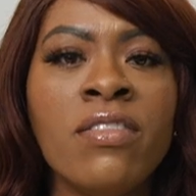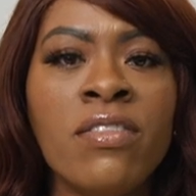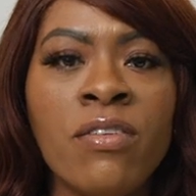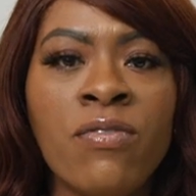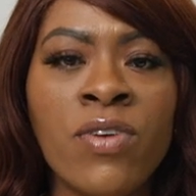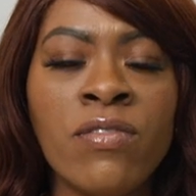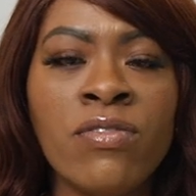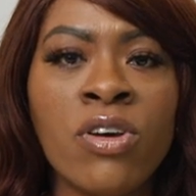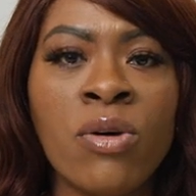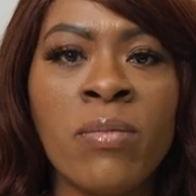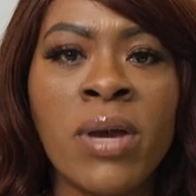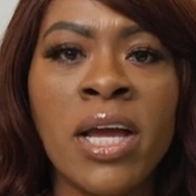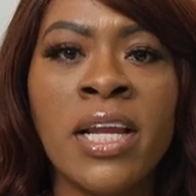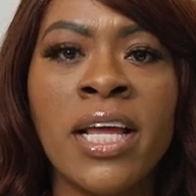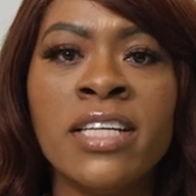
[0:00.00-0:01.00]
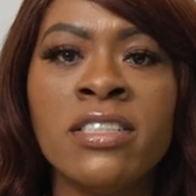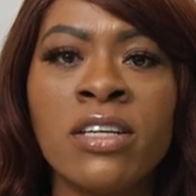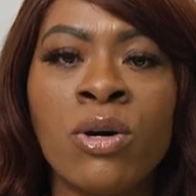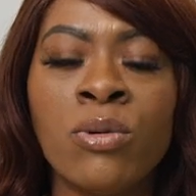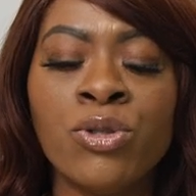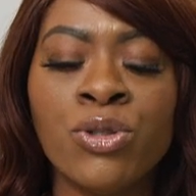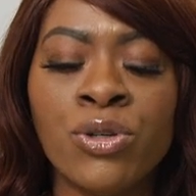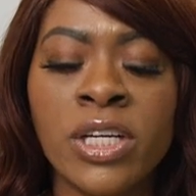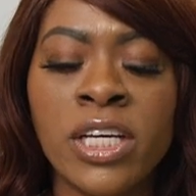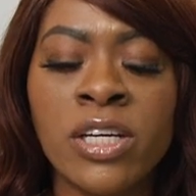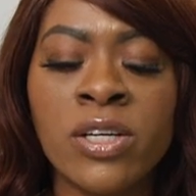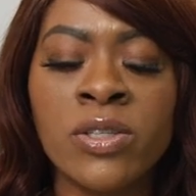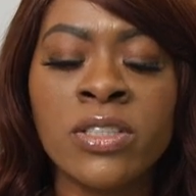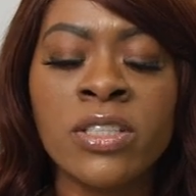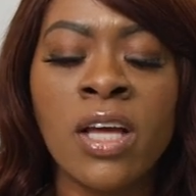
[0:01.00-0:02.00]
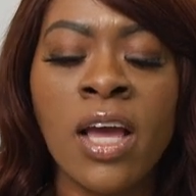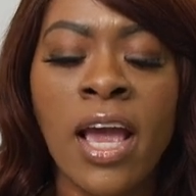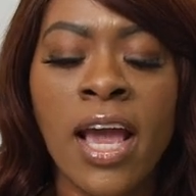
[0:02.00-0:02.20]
The fifth domain is sculpture nails.